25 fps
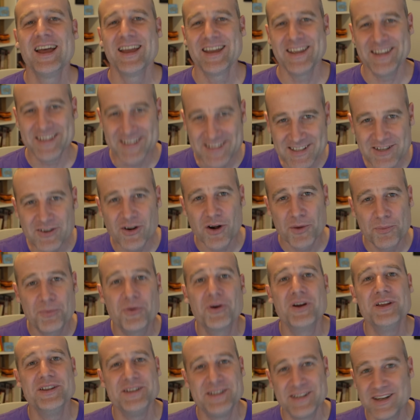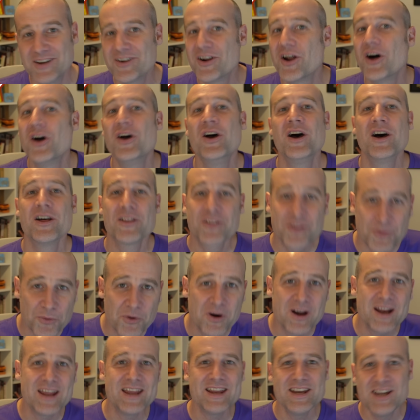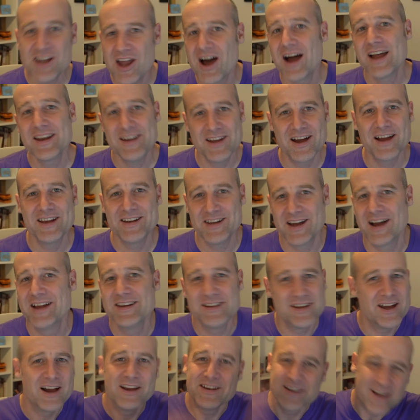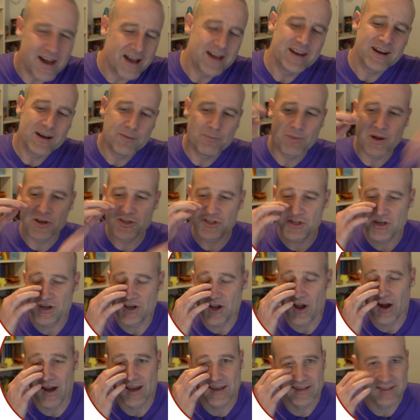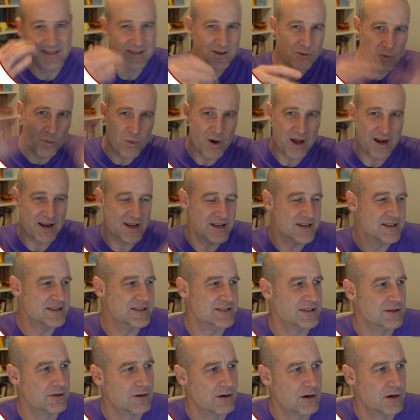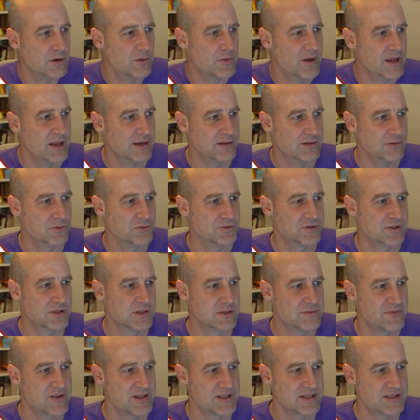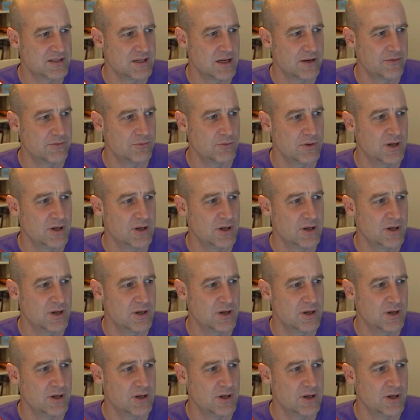it's 0.03999999 and a bunch of nines and a one and a zero and all sorts of other stuff.